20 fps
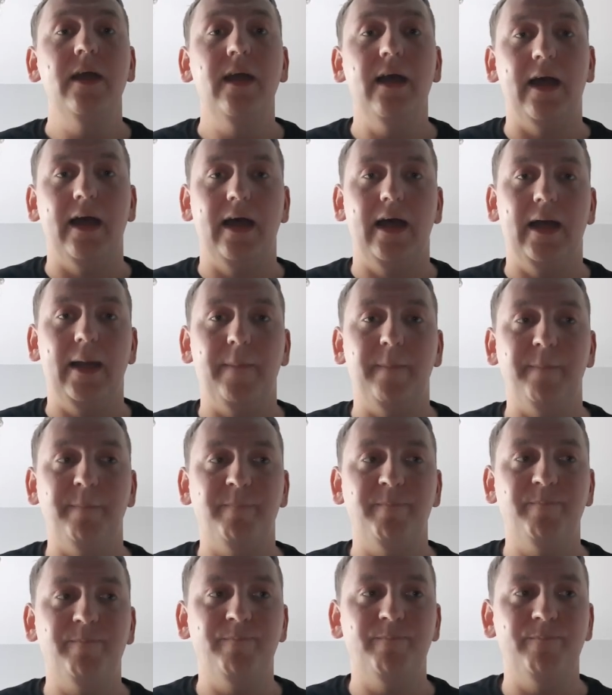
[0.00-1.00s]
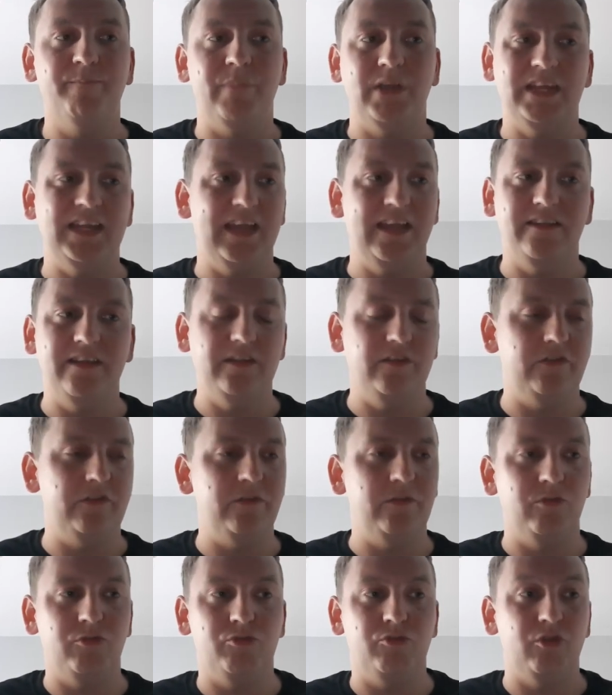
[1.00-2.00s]
But yeah,
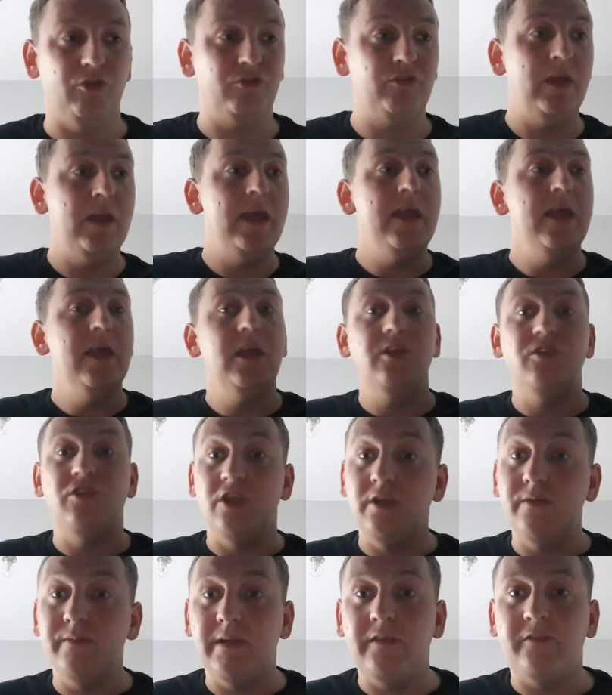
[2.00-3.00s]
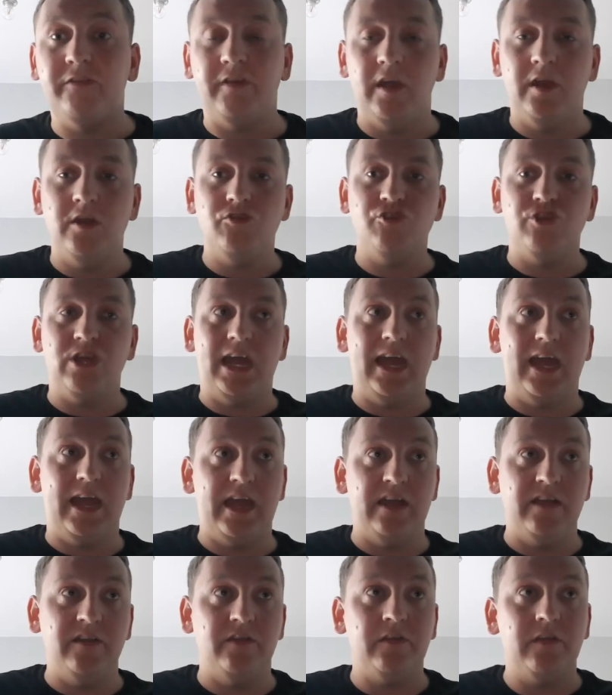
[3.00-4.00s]
it's just do your research
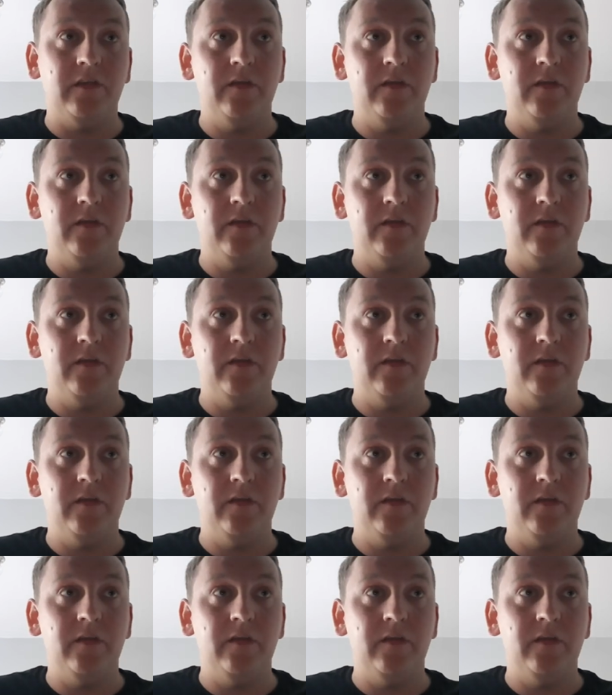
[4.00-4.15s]
and